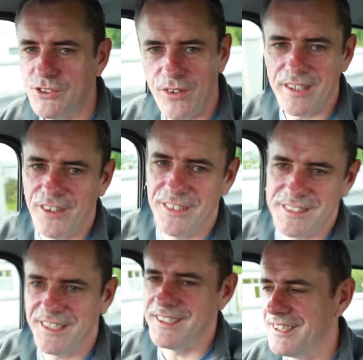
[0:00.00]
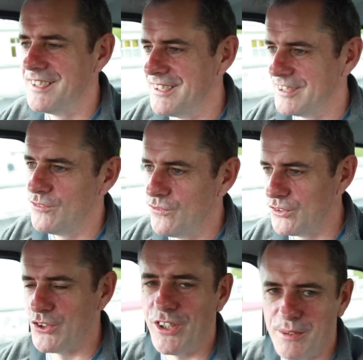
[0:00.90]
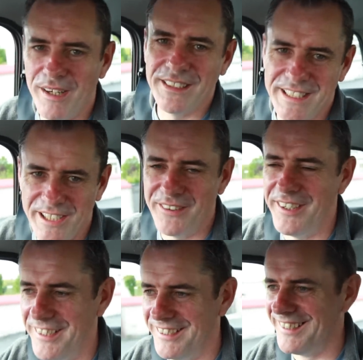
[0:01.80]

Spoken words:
Great noise, isn't it? For 30 miles an hour.